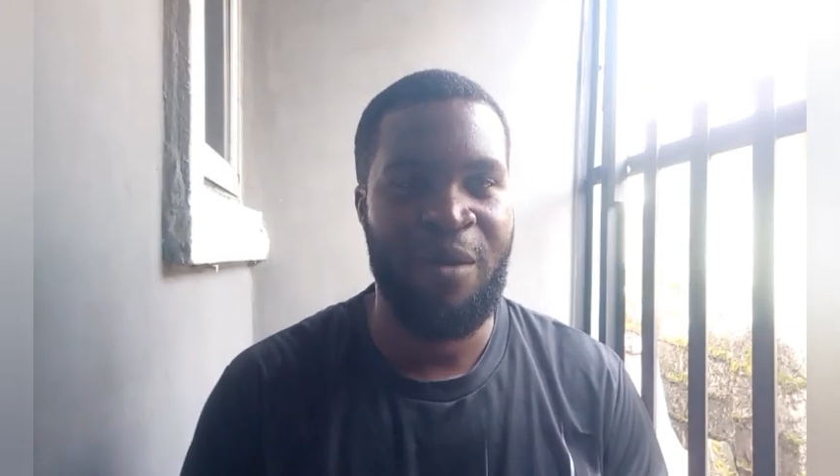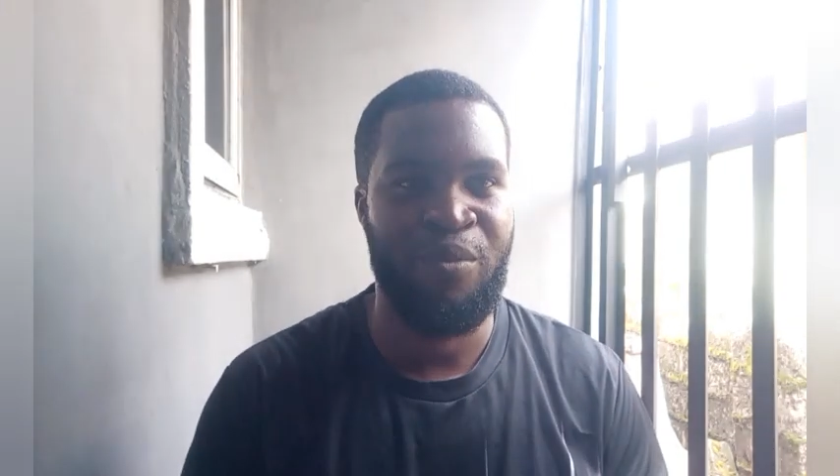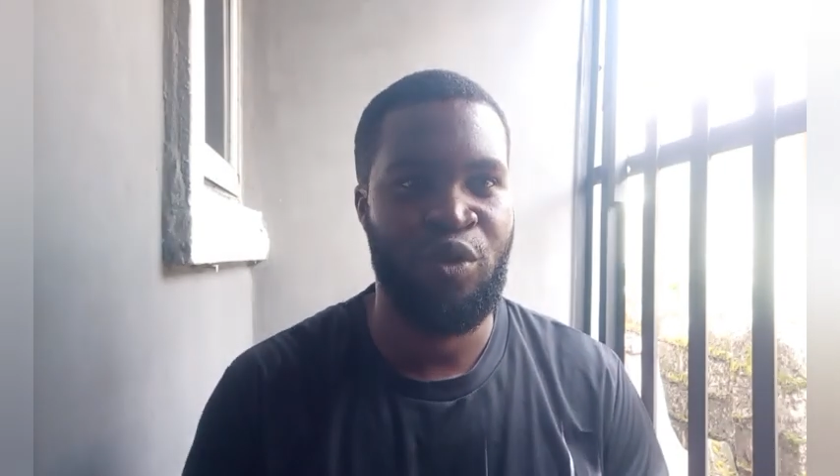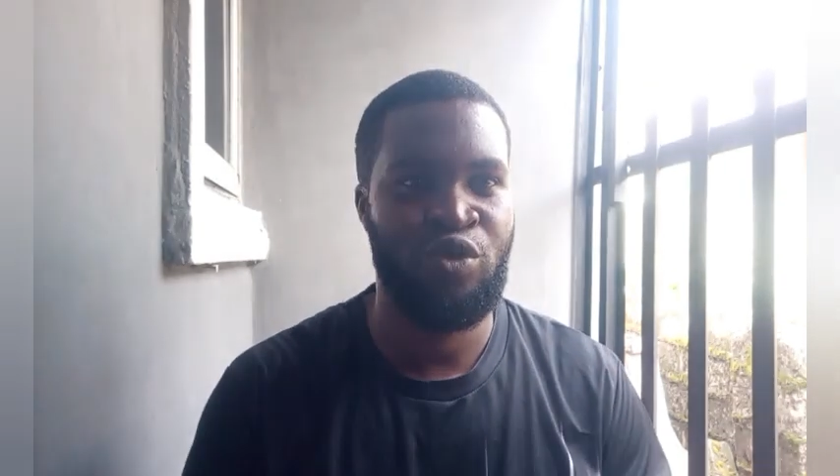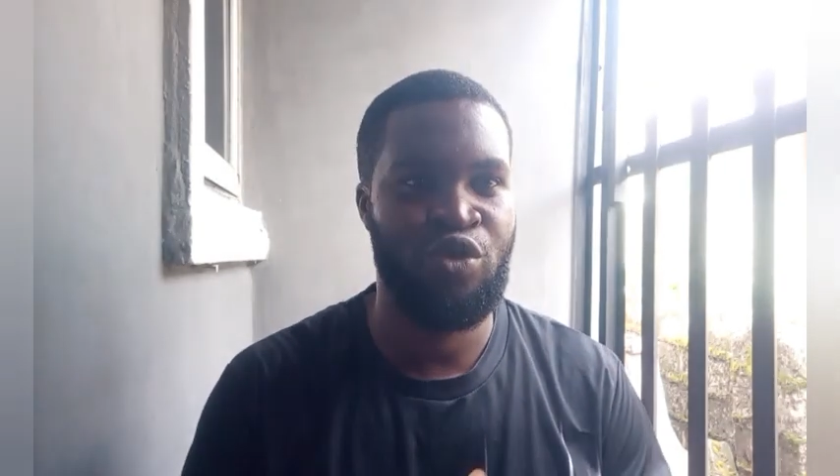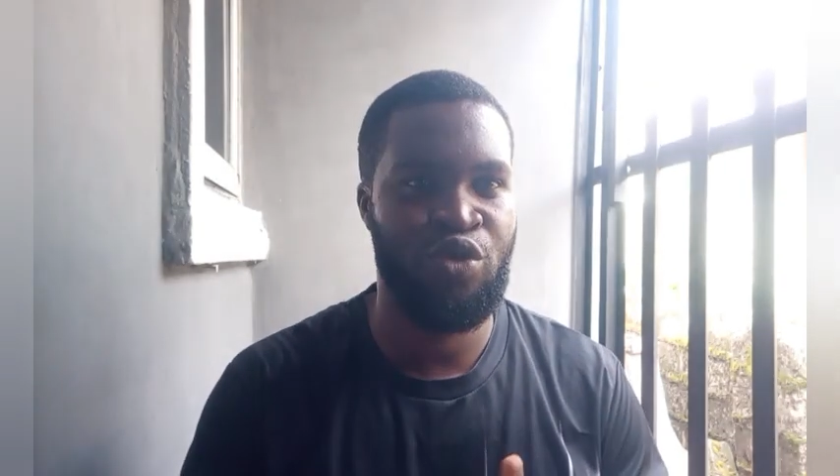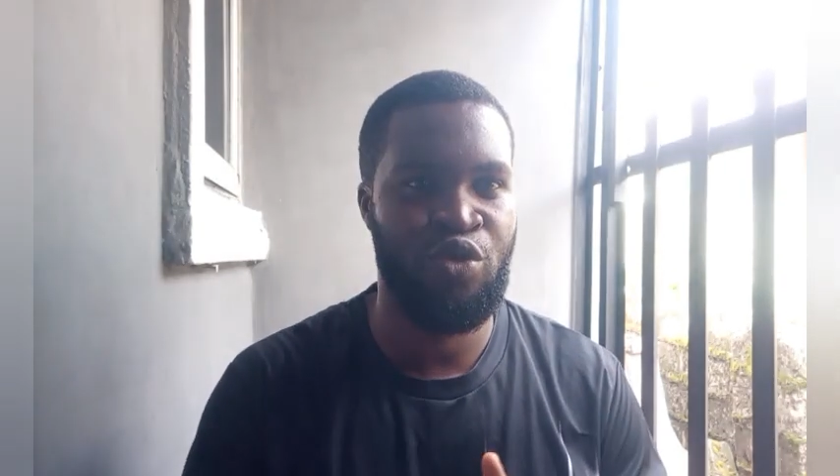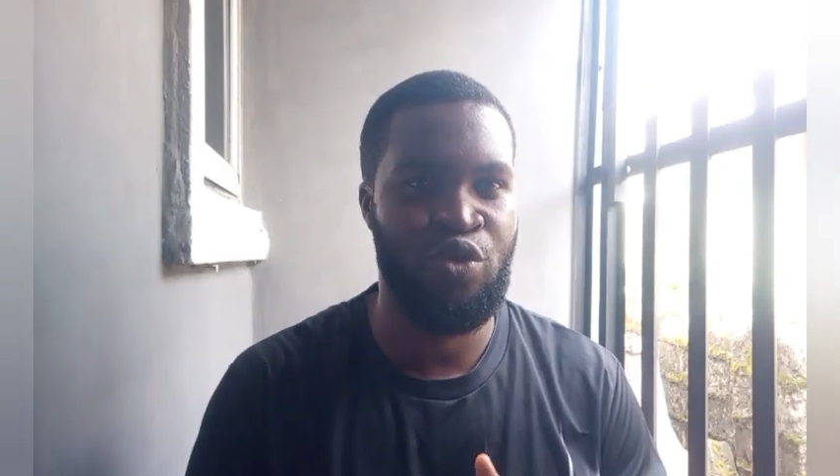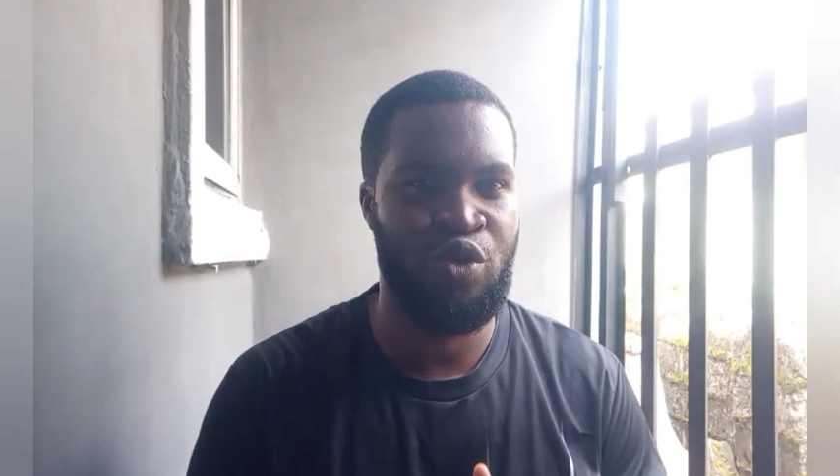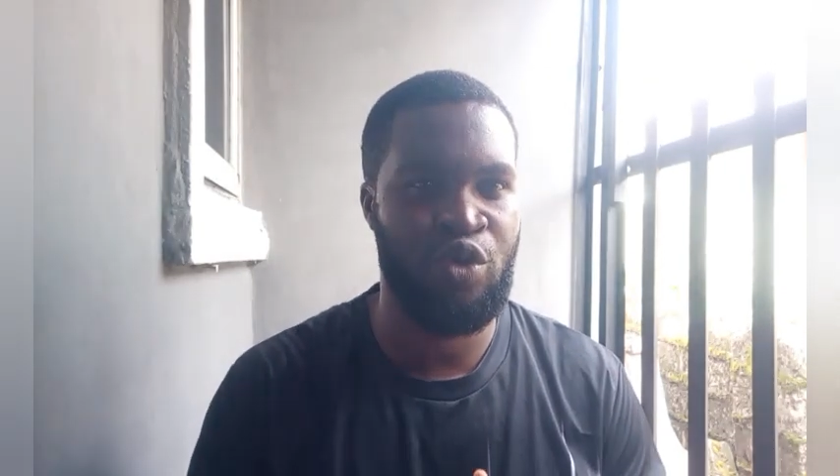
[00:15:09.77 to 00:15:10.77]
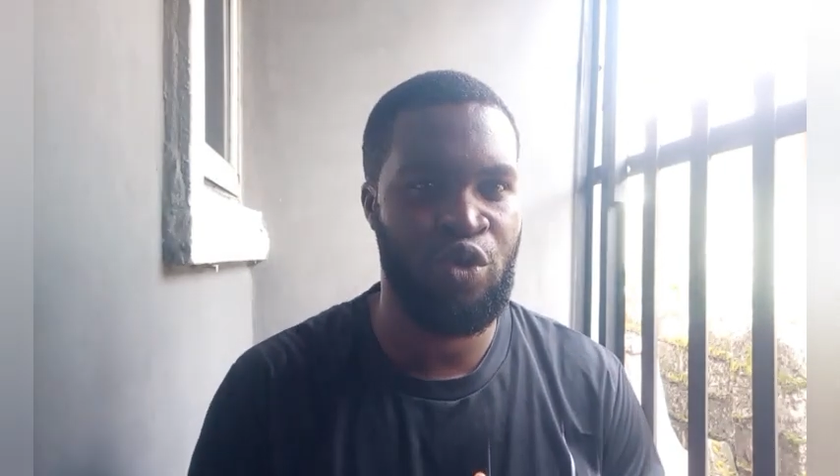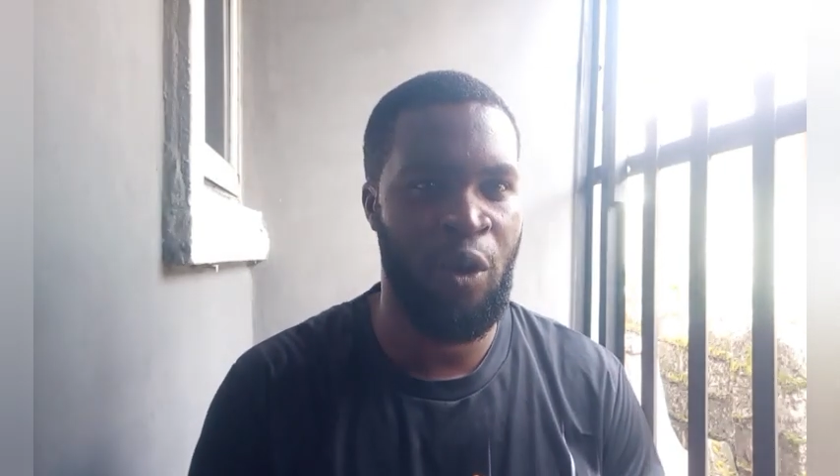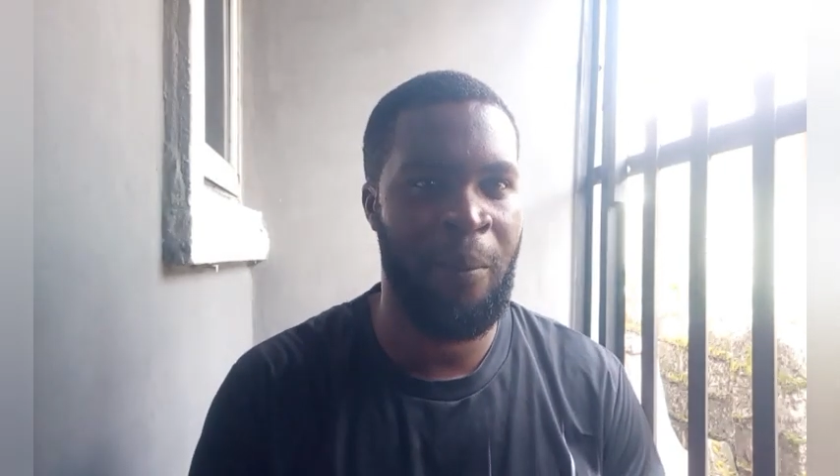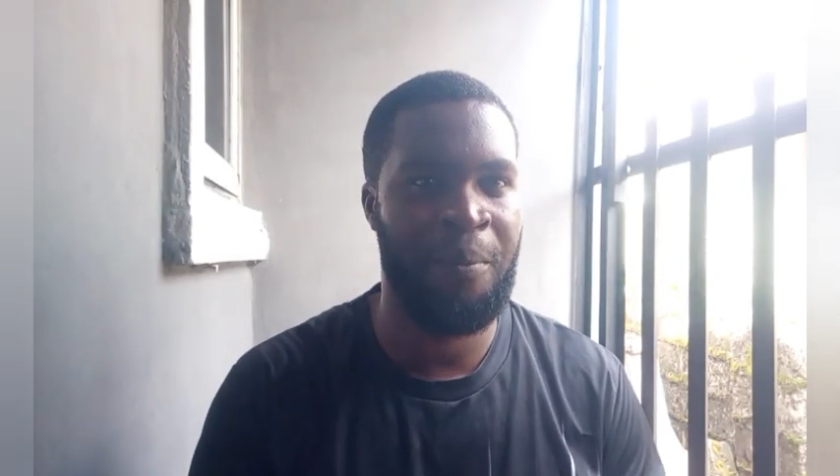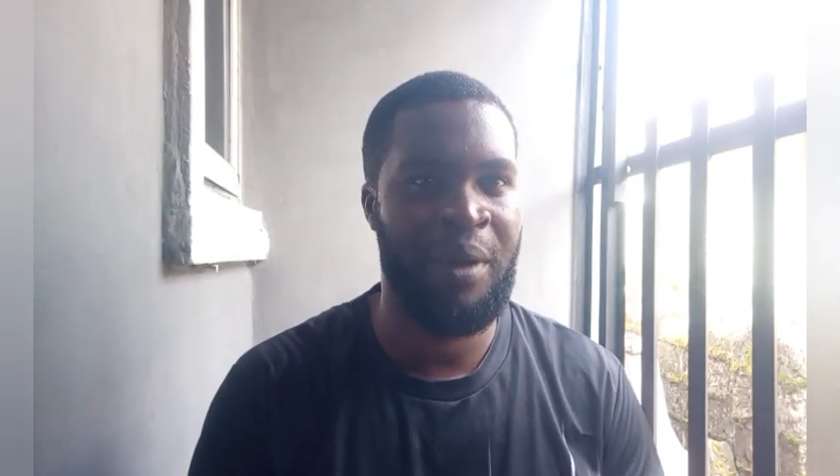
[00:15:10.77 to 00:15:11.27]
prone to
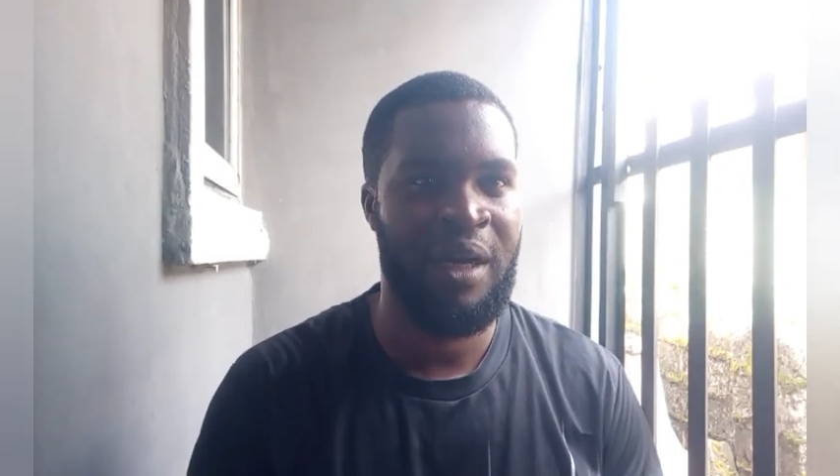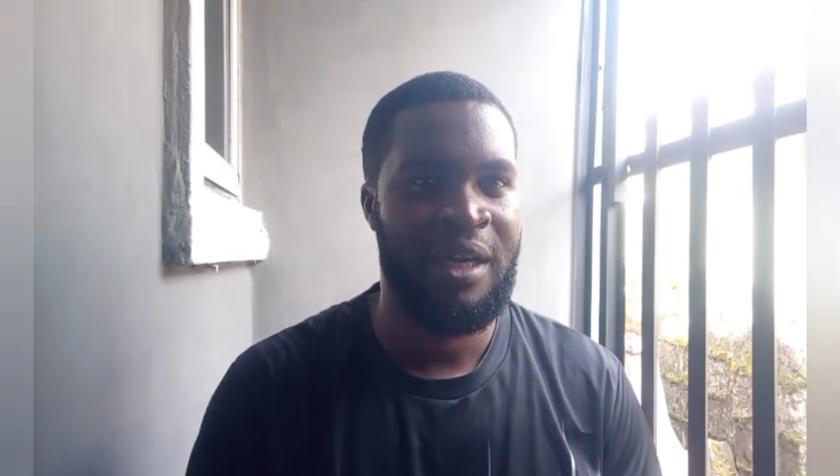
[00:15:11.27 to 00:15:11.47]
some